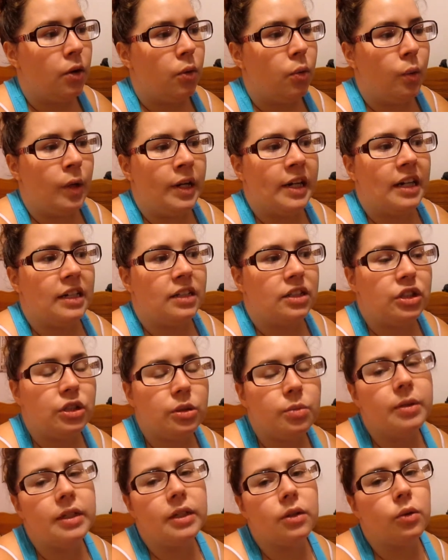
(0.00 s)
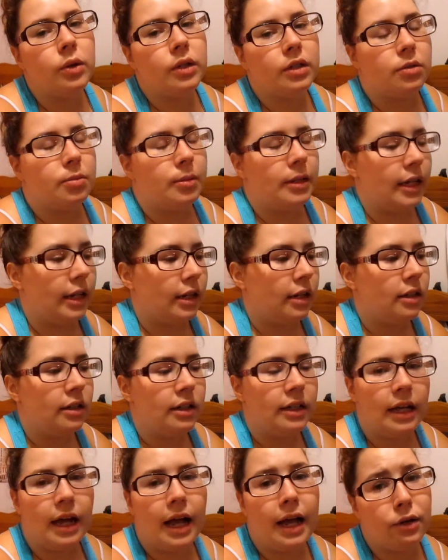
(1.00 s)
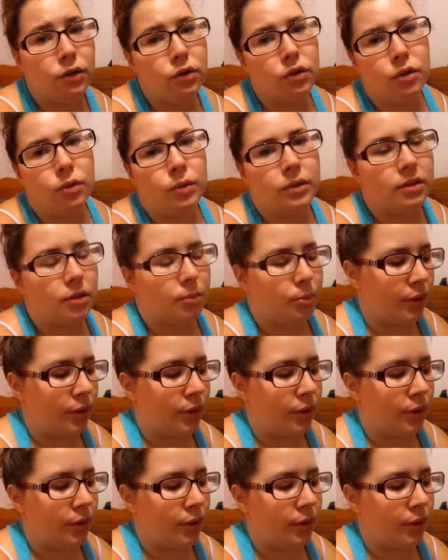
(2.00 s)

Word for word: when I should be going to bed. I don't know what's up